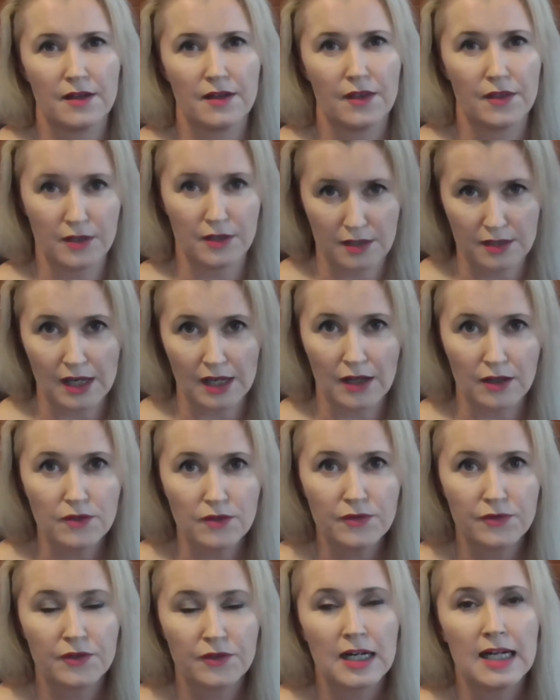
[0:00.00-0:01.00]
the
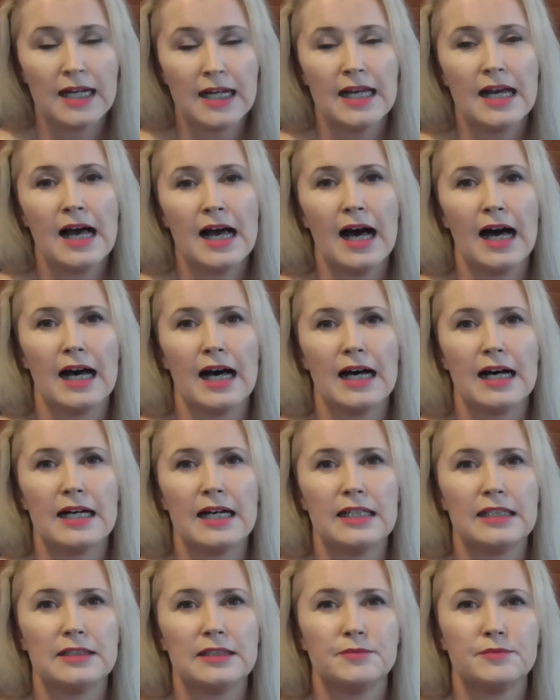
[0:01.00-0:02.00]
self,
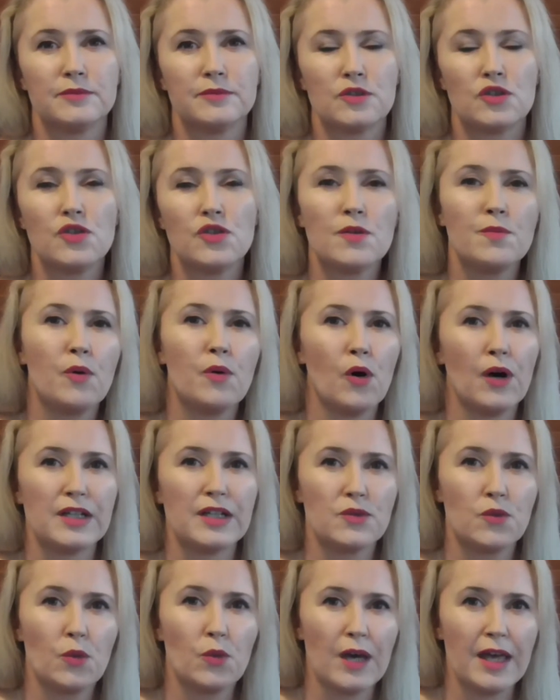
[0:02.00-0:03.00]
um, to the
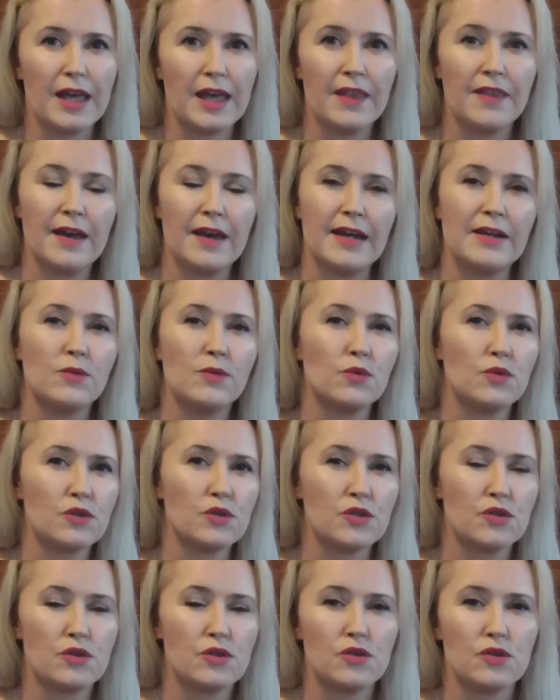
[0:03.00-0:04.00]
point where they
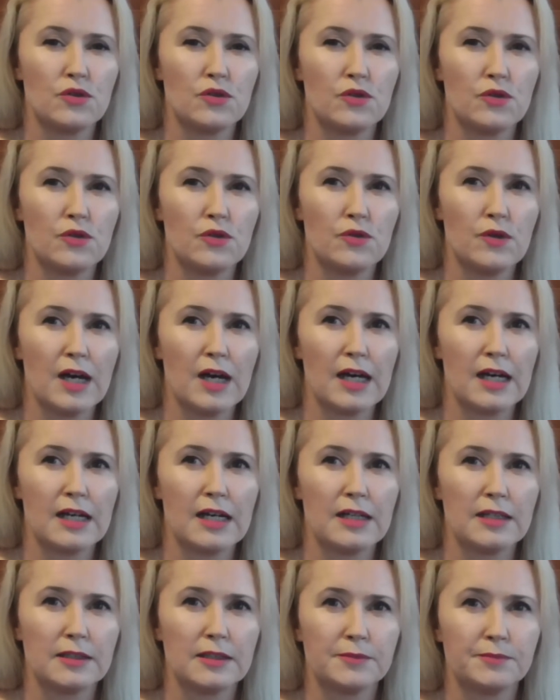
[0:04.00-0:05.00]
would do
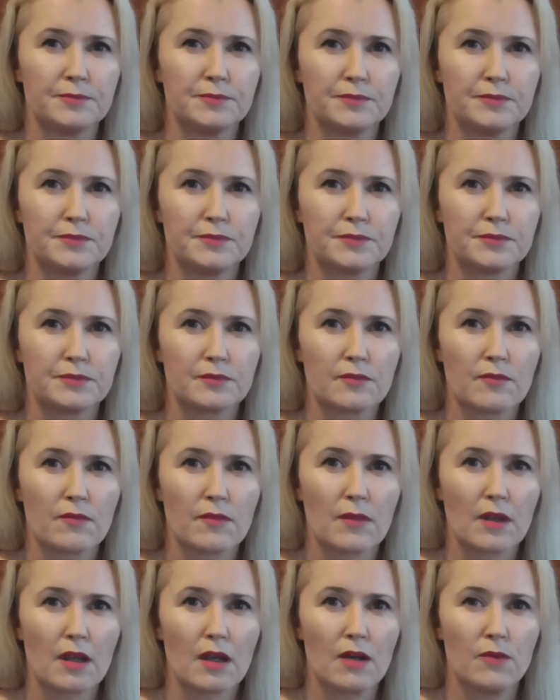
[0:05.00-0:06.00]
um,
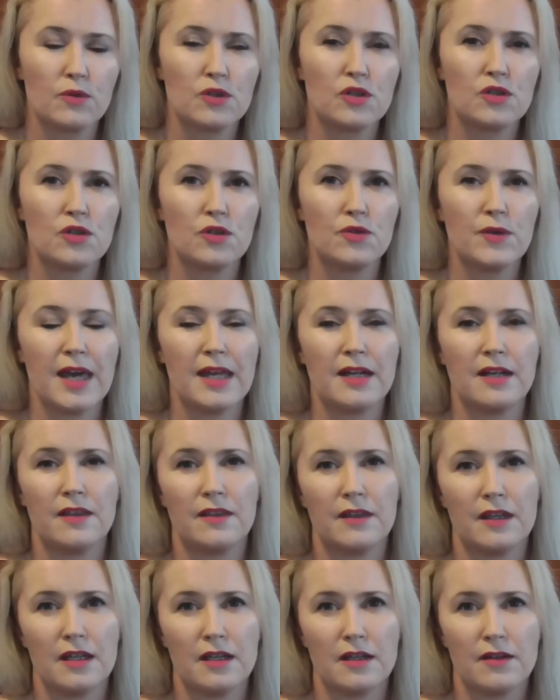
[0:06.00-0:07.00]
would do
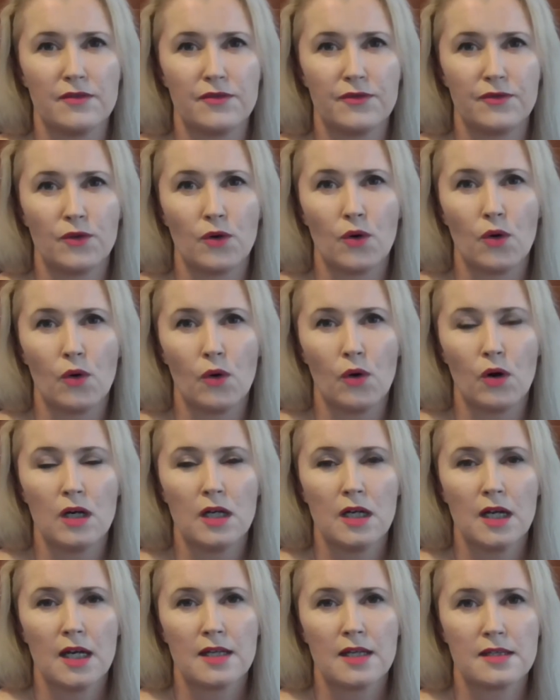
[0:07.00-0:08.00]
anything
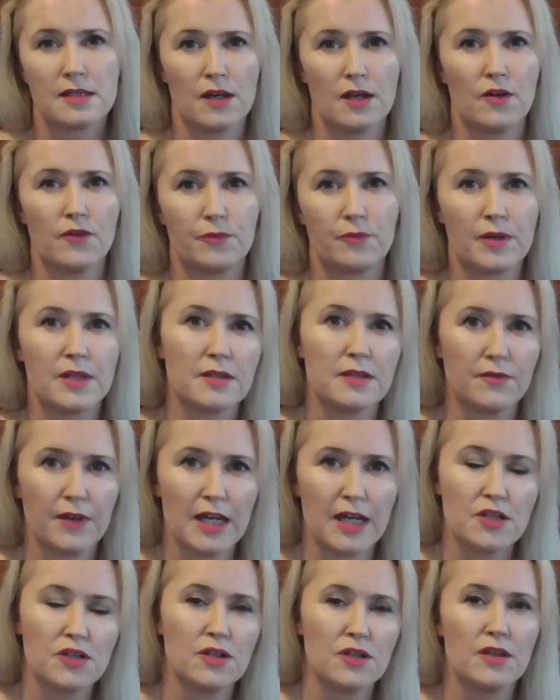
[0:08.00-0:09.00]
for self
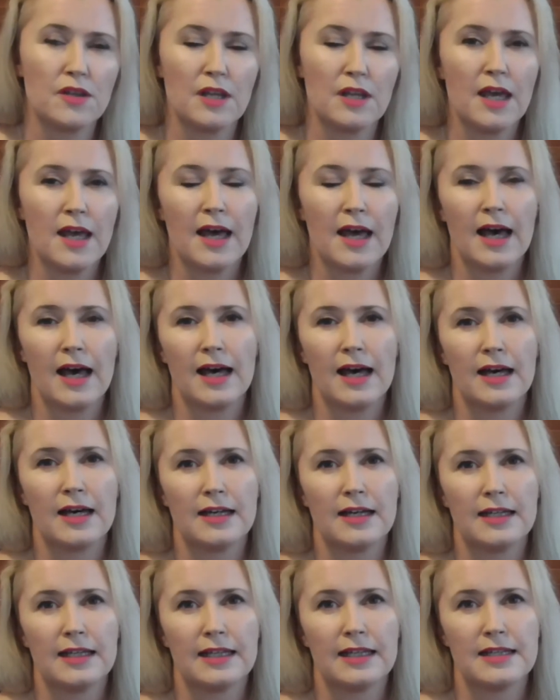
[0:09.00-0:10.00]
preservation,
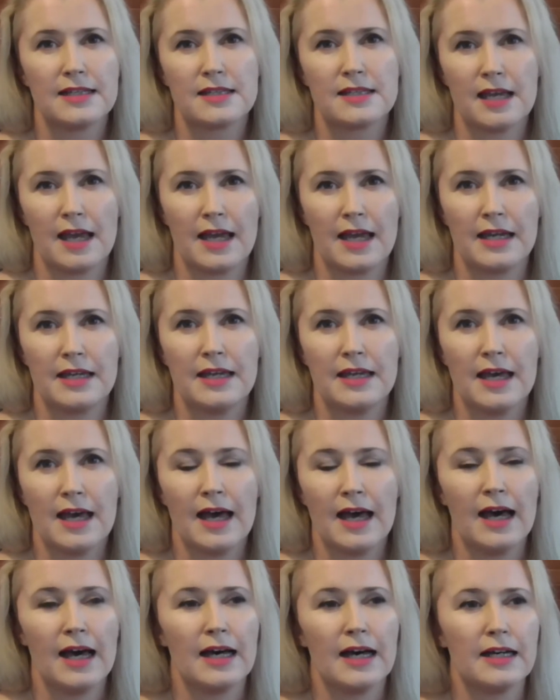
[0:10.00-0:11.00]
uh, let's say
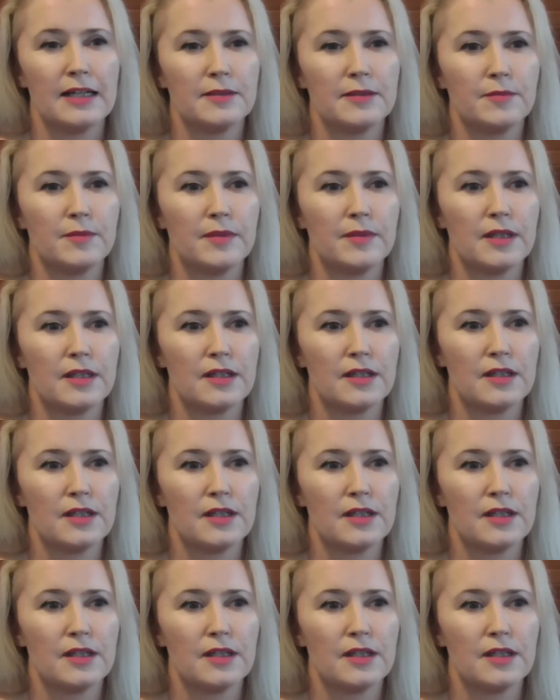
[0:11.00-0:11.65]
um,